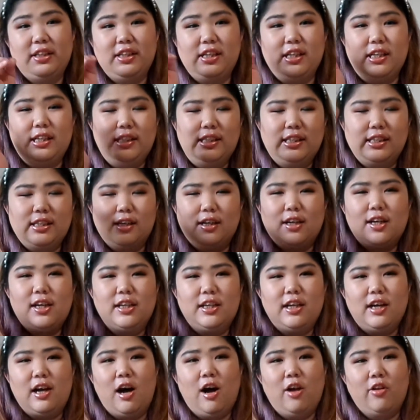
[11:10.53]
These are kind
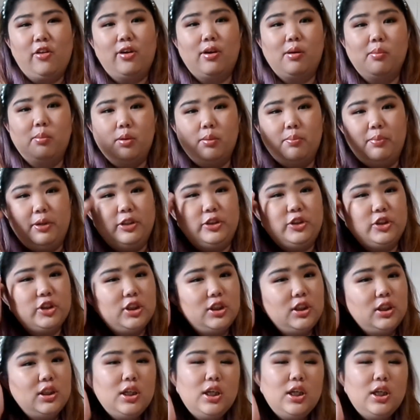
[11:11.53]
of honorable mention.